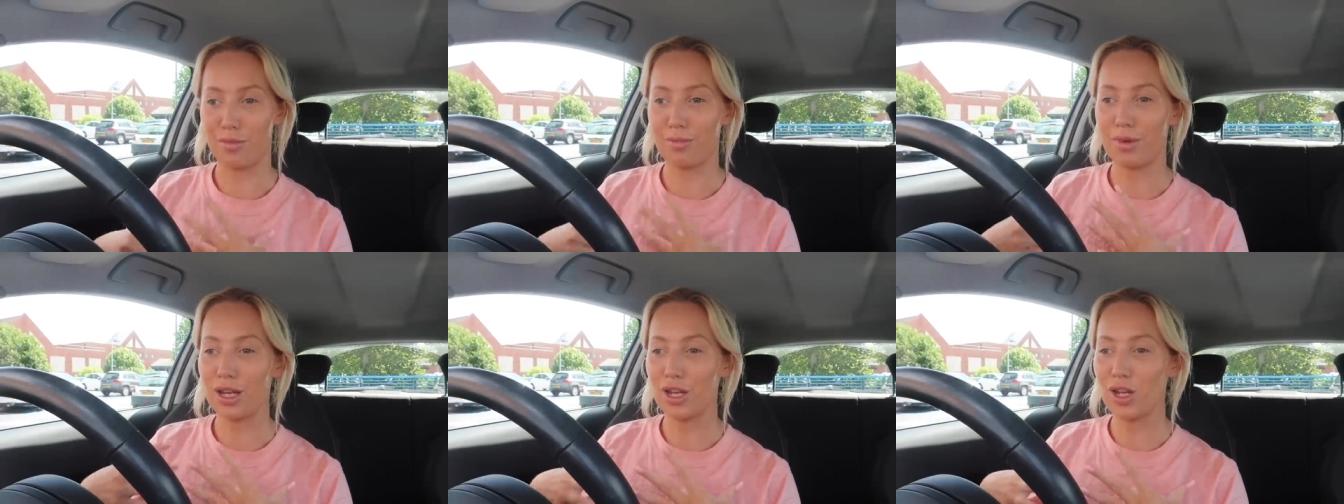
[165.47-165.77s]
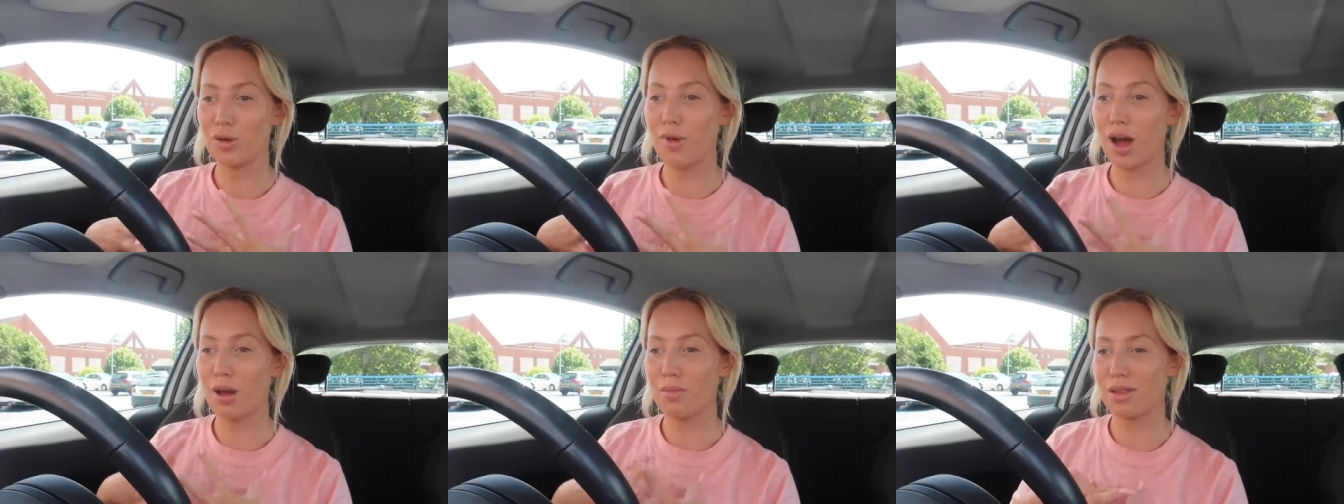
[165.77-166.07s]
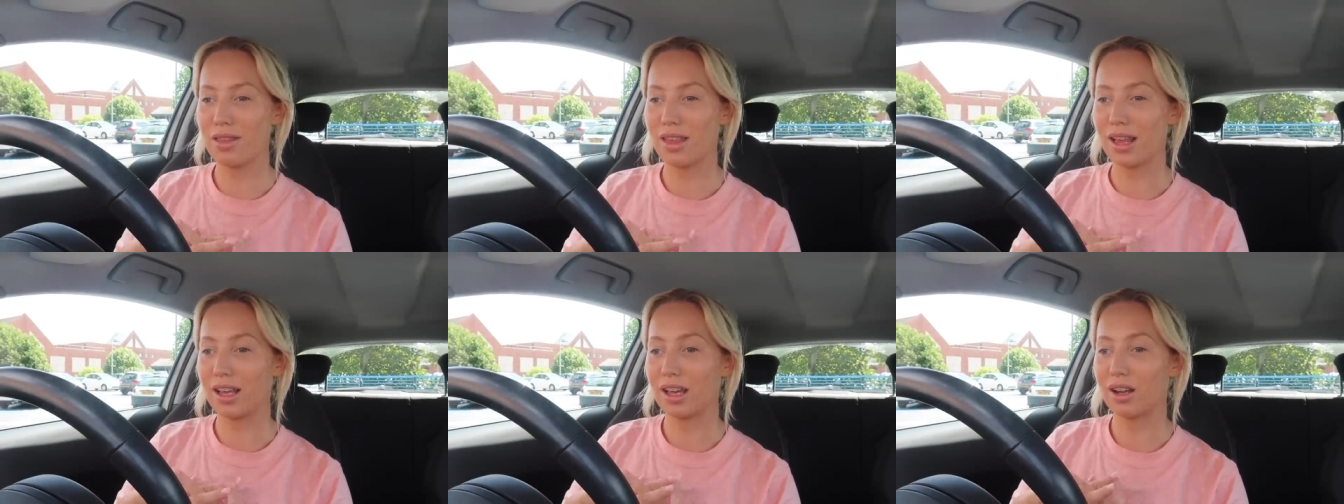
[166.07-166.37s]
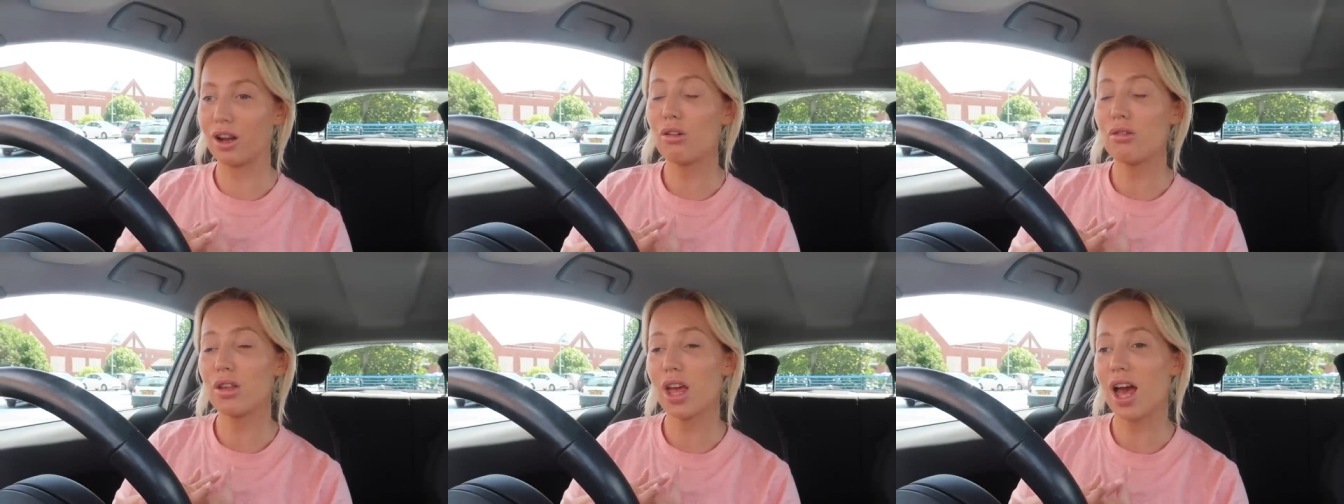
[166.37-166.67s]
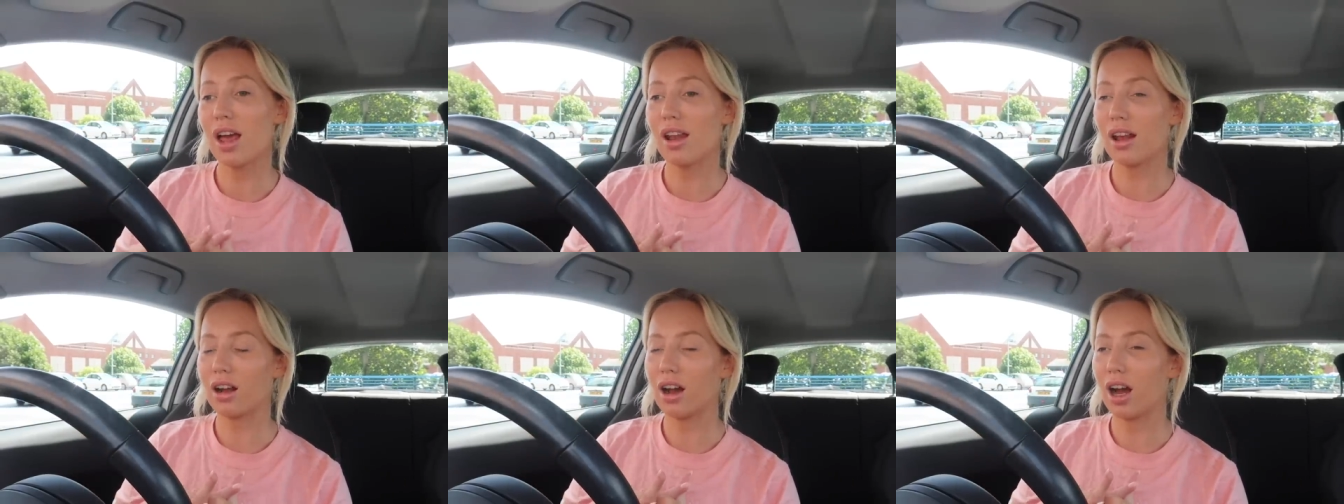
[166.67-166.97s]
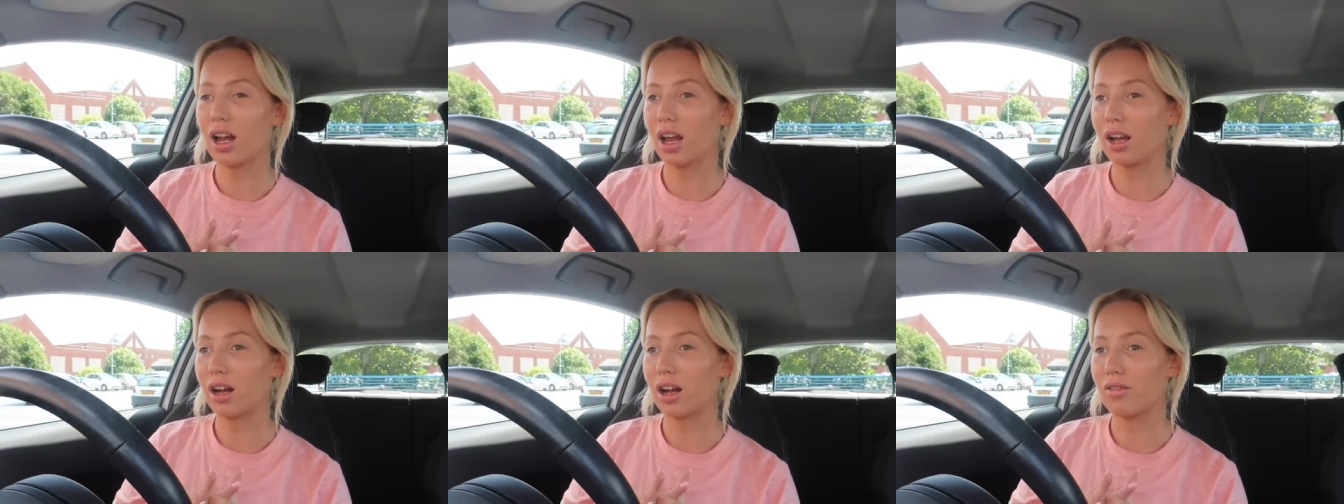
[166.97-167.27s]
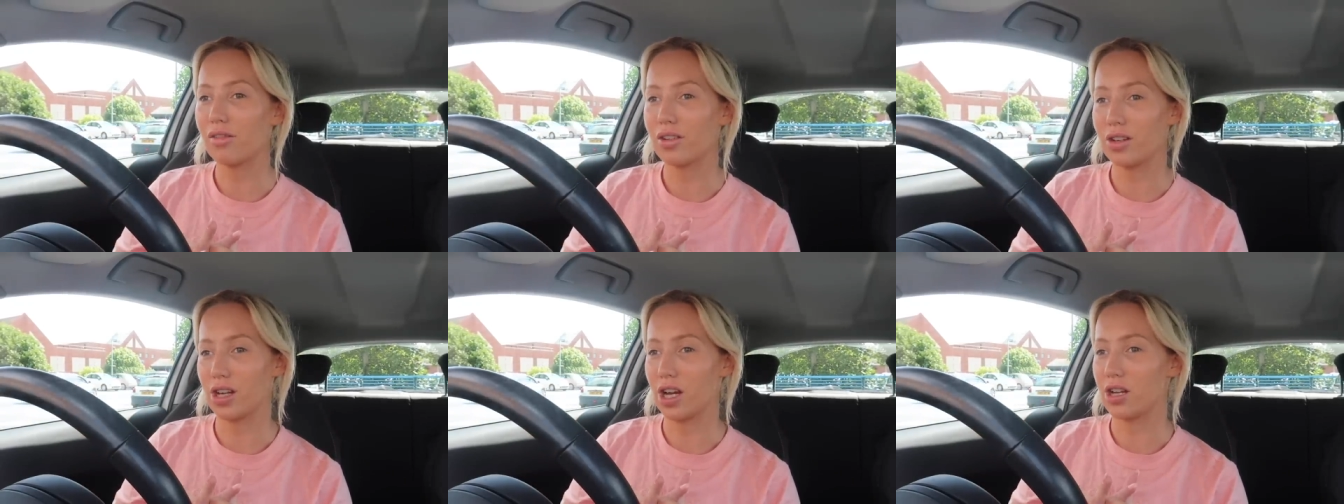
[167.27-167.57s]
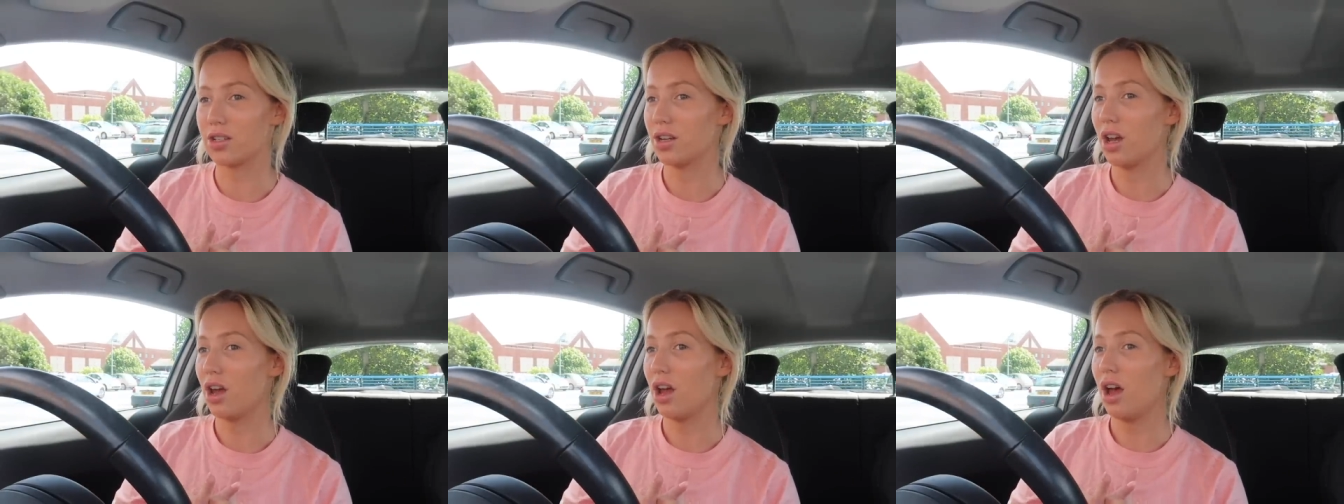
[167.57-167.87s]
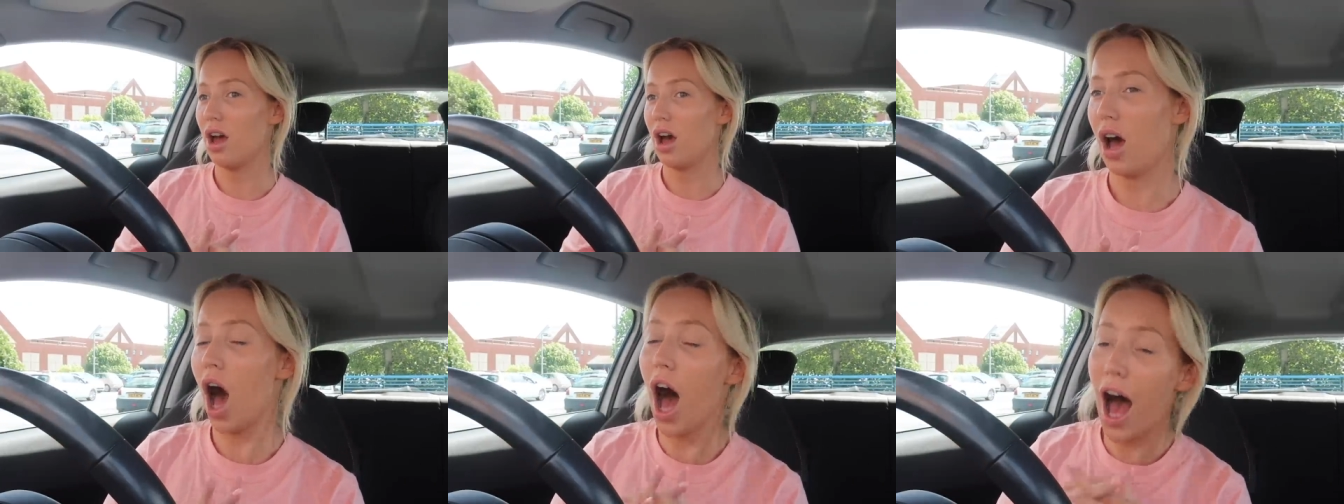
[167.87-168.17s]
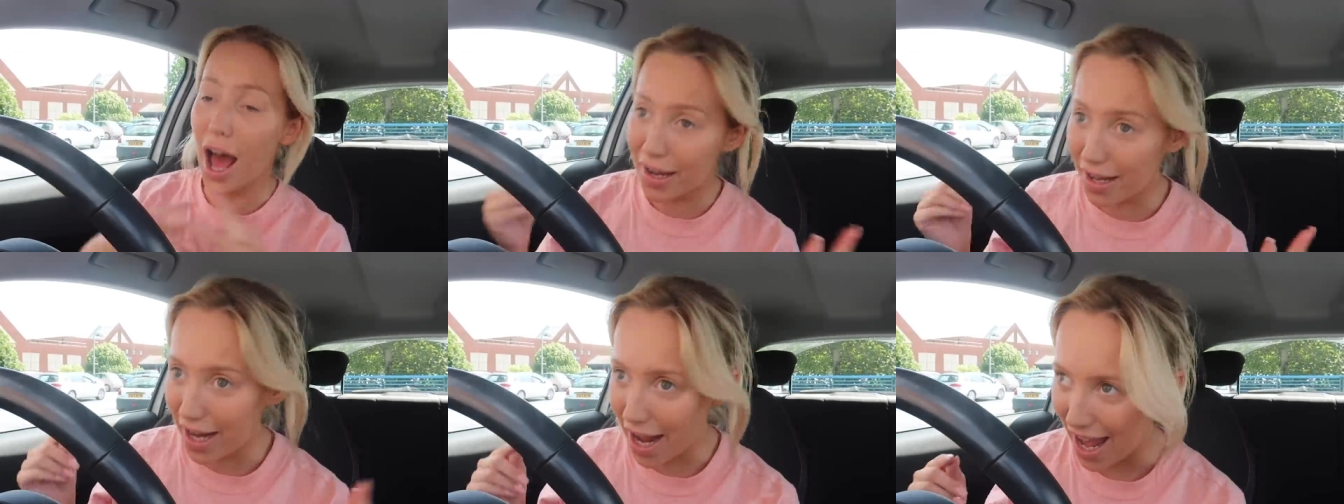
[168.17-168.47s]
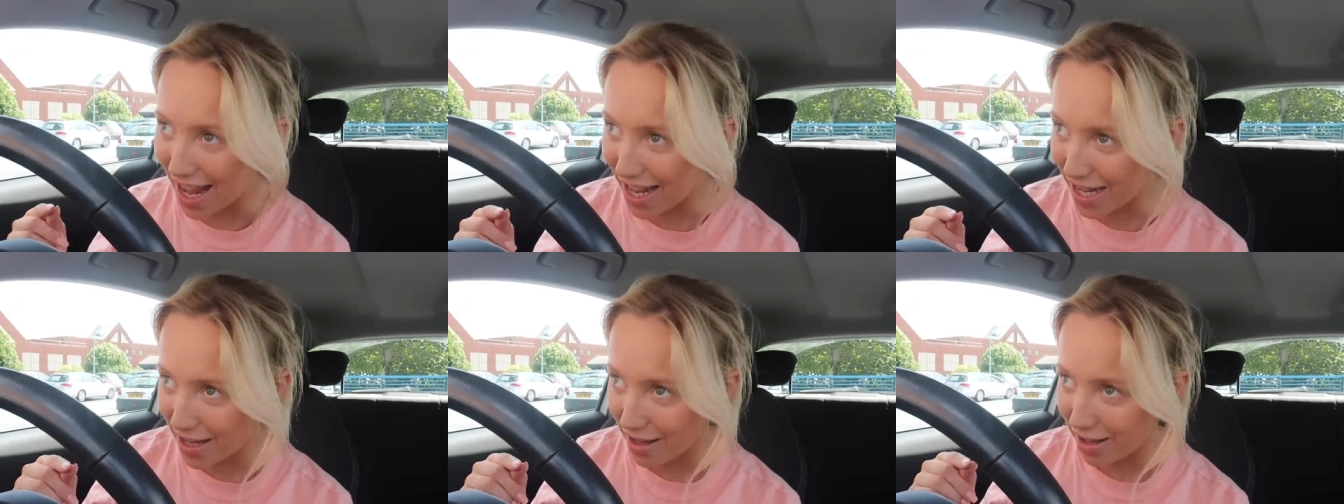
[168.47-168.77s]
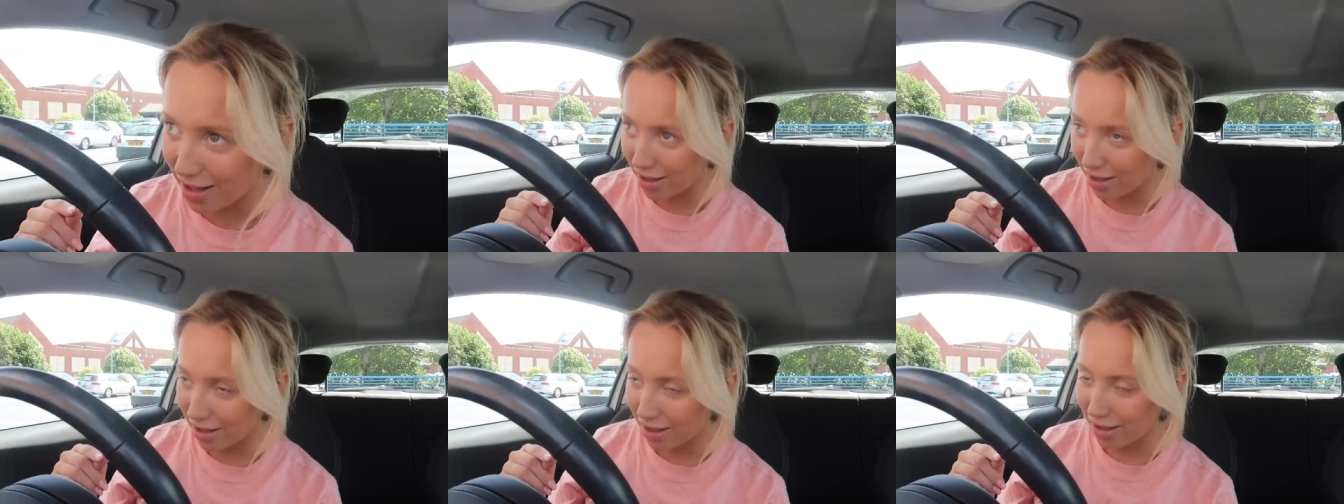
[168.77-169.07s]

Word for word: I mean, you might be thinking, oh yeah, like I like her videos. Honey,